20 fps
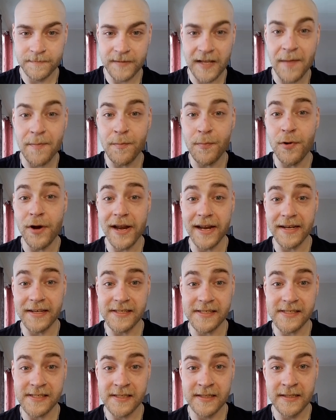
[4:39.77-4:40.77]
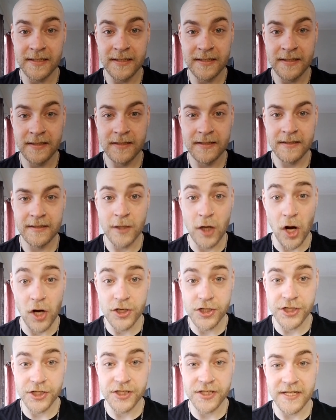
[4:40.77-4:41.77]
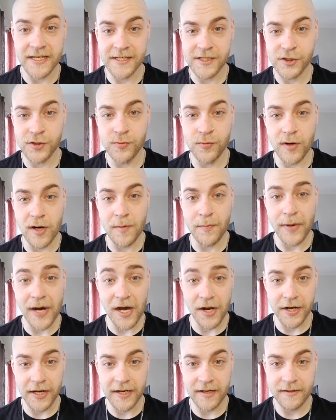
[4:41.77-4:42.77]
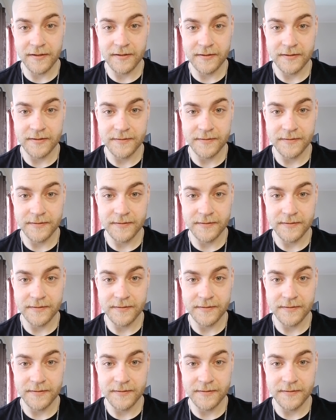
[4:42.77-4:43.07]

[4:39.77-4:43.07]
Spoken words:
that brings consciousness to our body,